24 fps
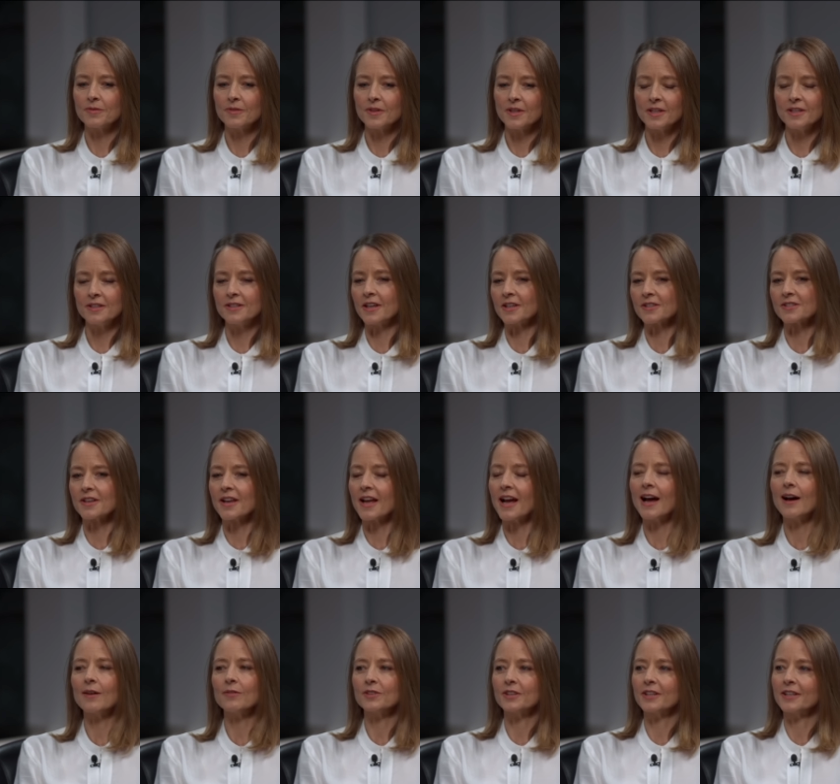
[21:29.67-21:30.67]
he doesn't
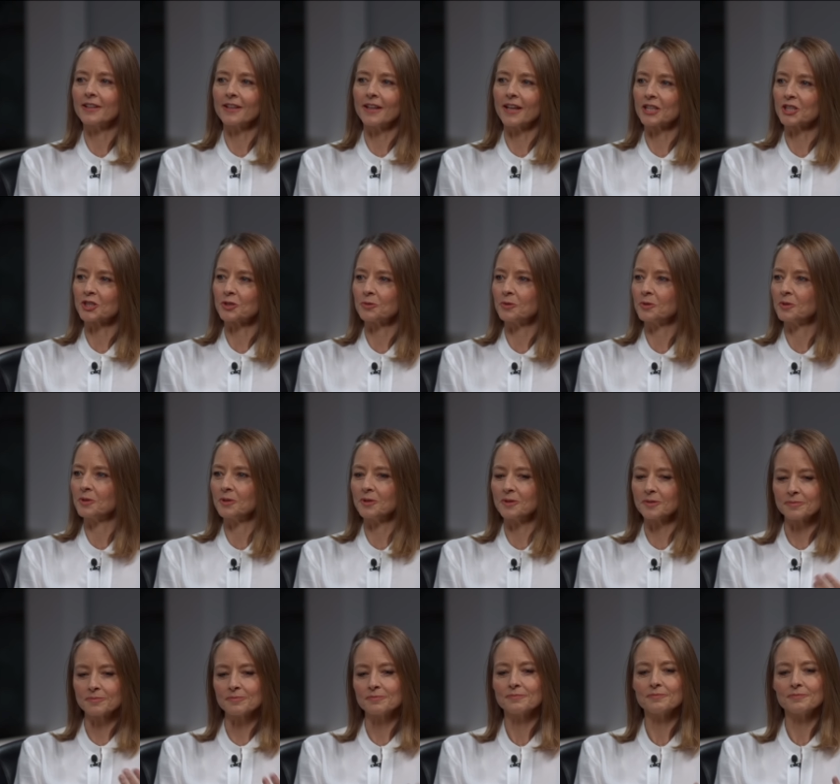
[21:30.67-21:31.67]
have an intellectual